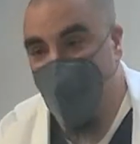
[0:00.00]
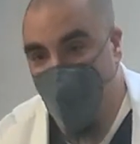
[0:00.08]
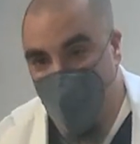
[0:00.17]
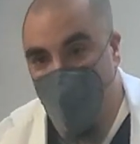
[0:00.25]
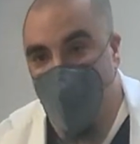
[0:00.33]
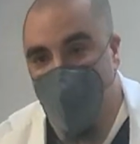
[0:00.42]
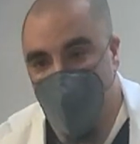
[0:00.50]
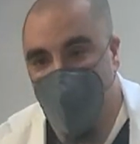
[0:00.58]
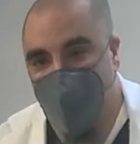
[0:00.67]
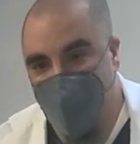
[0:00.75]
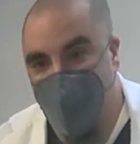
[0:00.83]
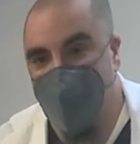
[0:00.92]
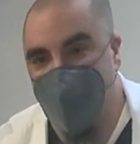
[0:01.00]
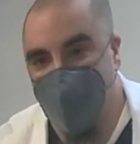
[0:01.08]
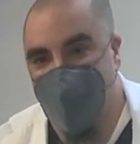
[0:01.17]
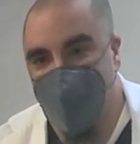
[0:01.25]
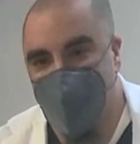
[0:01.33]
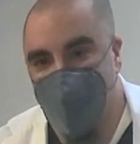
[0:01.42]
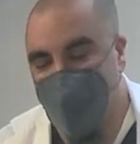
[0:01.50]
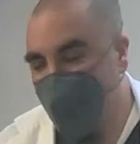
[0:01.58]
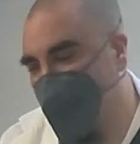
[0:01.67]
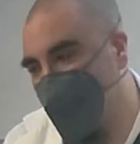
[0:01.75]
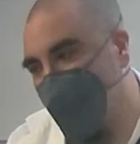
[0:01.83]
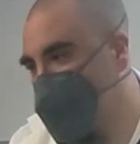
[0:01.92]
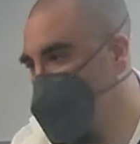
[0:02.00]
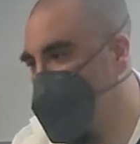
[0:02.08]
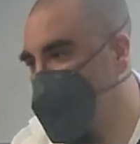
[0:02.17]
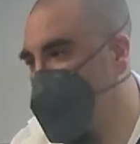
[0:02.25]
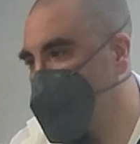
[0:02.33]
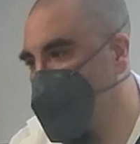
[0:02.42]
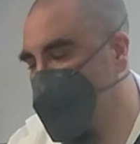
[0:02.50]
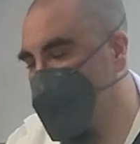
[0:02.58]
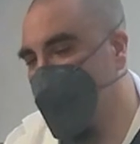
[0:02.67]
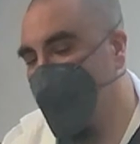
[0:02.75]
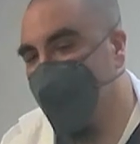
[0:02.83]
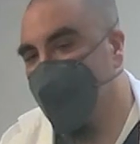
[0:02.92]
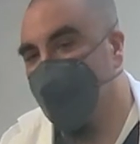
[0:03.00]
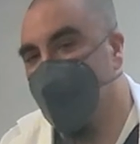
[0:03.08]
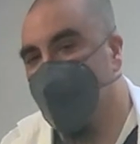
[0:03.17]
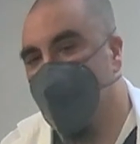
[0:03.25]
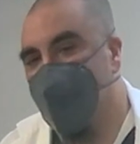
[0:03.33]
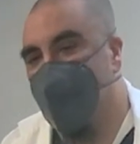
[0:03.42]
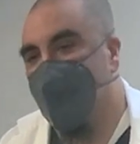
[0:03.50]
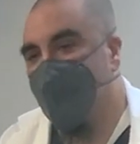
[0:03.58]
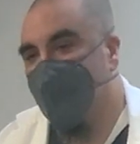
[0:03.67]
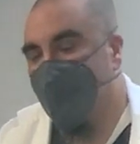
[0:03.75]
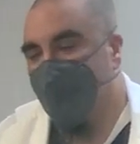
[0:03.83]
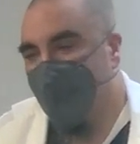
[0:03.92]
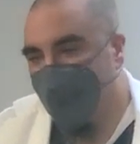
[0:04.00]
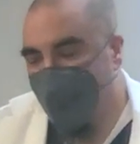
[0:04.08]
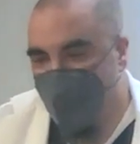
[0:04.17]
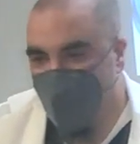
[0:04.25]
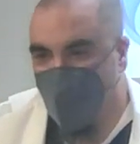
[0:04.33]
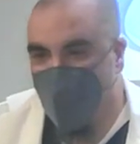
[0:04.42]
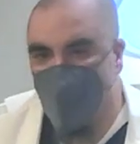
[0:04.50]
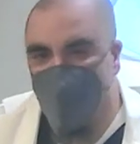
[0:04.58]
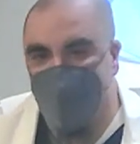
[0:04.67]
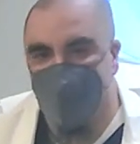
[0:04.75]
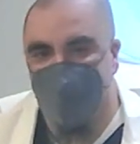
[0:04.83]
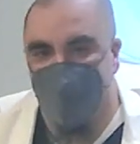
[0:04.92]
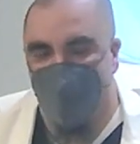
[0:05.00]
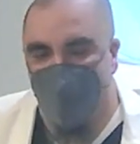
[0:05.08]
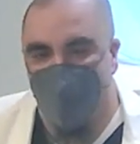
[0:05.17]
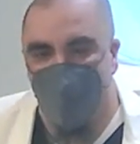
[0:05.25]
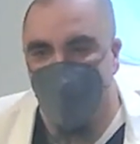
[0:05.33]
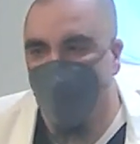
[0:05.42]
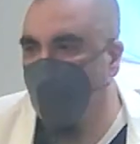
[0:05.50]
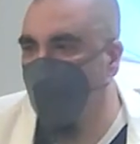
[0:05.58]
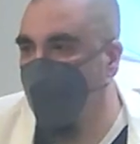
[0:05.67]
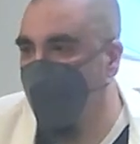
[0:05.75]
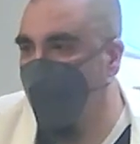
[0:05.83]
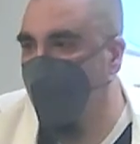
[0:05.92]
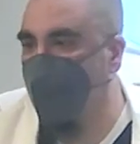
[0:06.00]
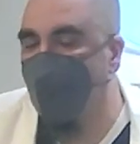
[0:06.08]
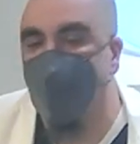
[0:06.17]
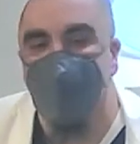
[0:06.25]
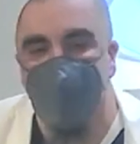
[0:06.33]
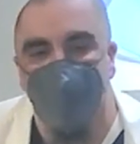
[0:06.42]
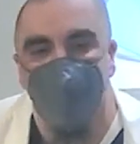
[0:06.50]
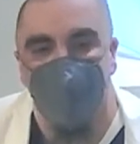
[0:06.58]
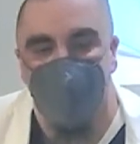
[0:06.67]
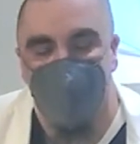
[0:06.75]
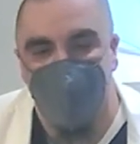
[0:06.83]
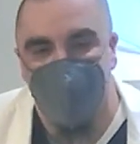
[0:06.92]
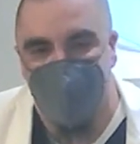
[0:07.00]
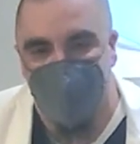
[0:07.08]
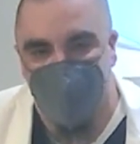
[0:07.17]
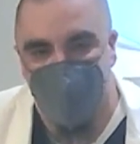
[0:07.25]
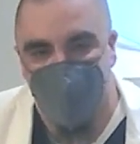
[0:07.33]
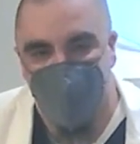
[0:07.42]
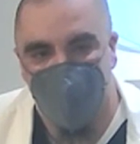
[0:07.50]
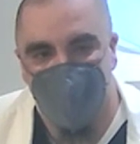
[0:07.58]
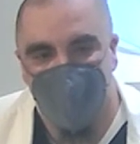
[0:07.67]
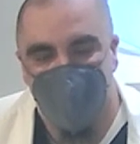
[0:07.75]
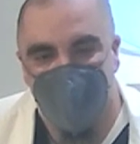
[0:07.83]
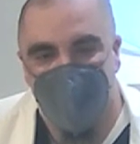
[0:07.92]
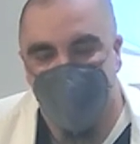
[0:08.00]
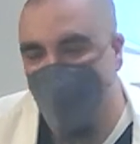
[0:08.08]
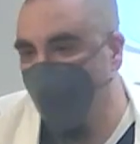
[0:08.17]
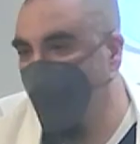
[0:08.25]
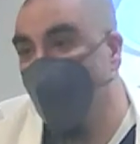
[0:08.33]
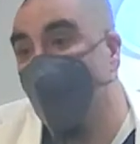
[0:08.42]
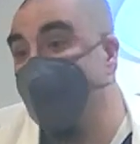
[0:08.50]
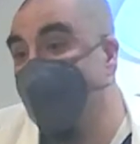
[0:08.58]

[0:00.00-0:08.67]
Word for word: real world, right? Here, we're not gonna do any exercises, right? So we got basically all of the objective stuff we need got everything